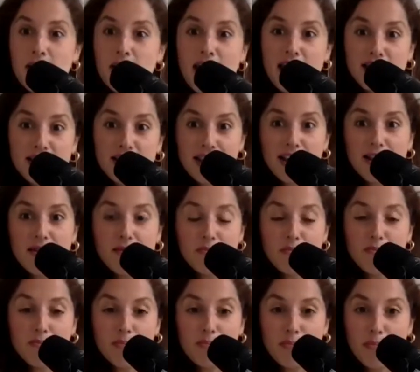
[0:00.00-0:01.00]
and
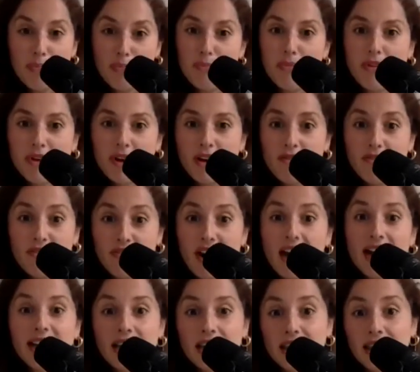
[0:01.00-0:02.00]
then
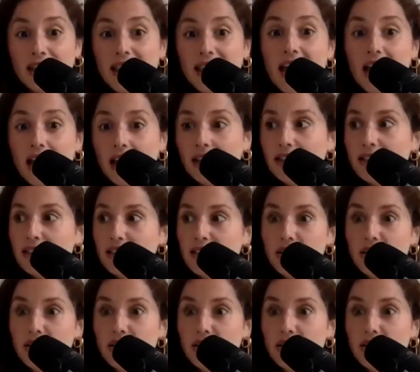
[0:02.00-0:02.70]
via that